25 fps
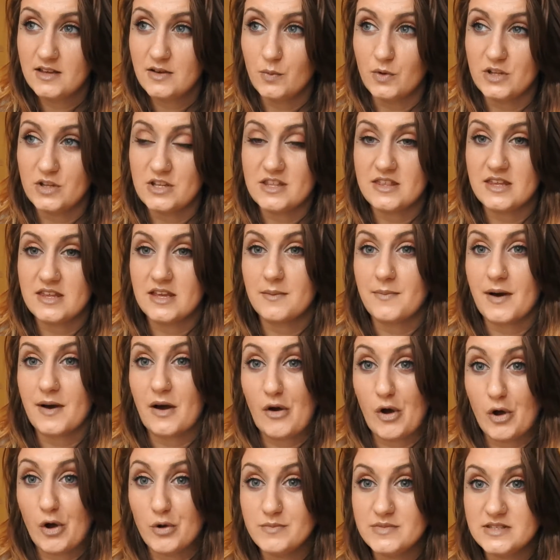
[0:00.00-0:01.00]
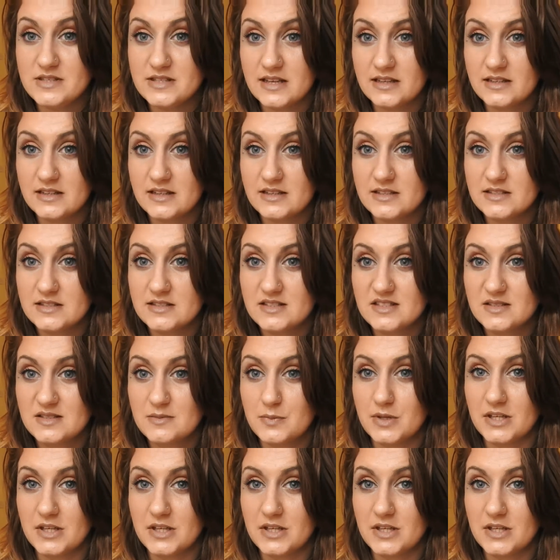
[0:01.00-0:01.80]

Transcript: when you think about homesickness,